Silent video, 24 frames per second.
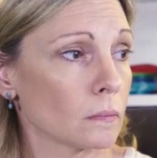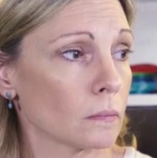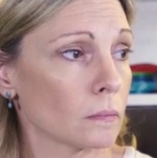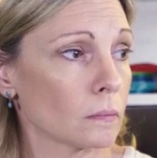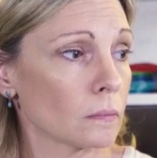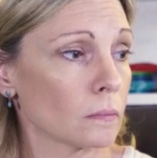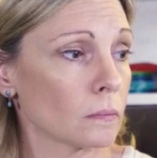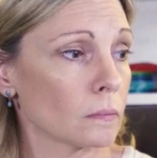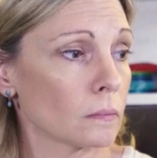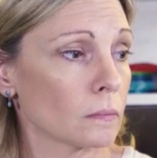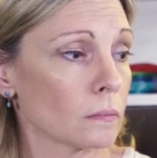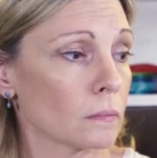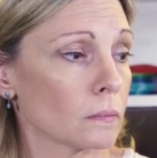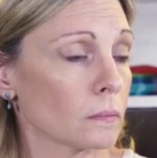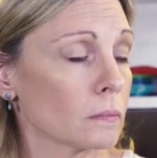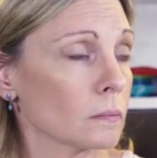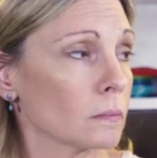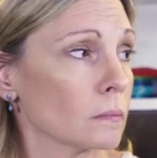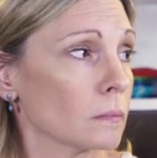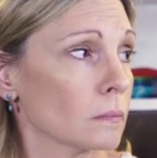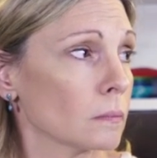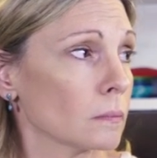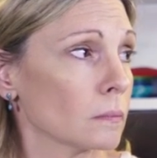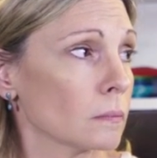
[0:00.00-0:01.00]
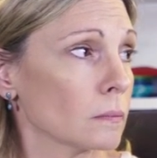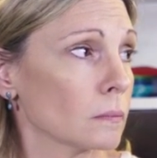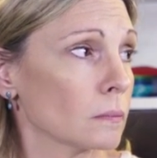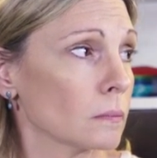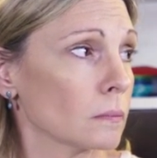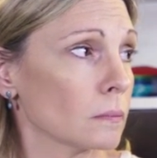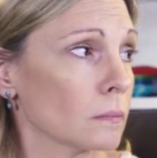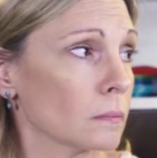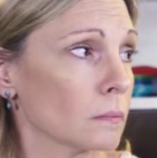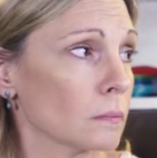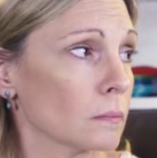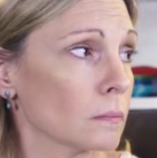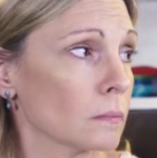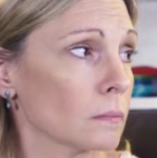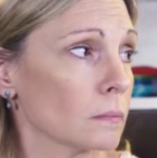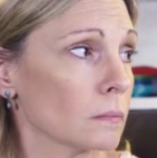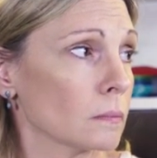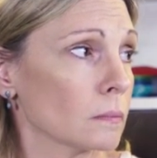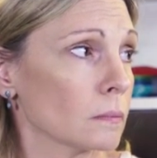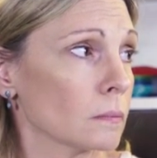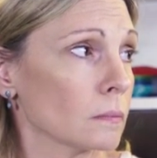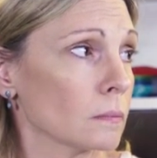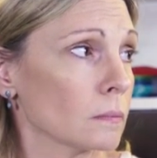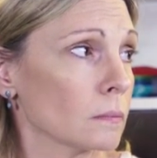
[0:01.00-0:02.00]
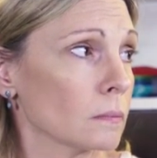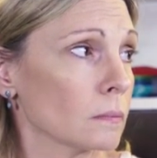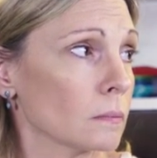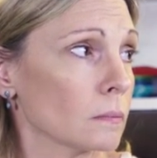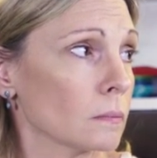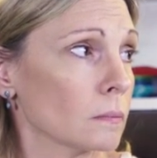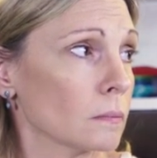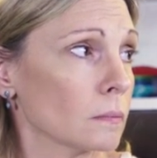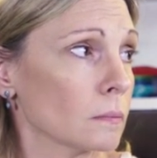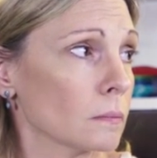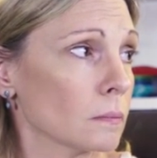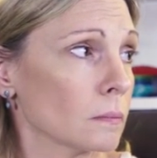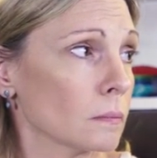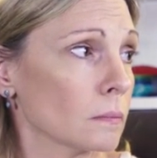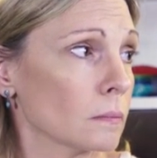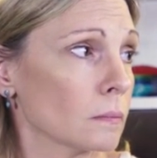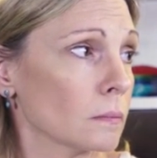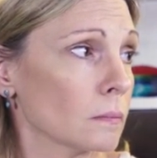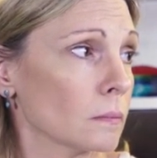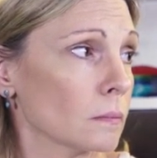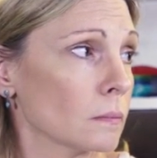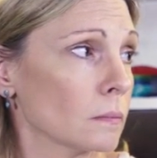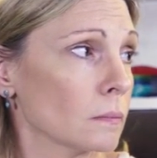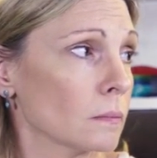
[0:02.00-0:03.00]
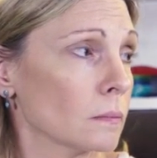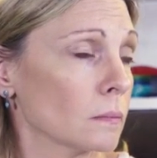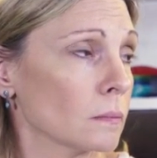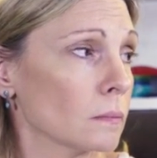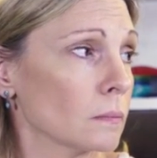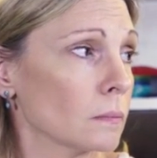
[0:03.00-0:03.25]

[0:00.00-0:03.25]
[no speech]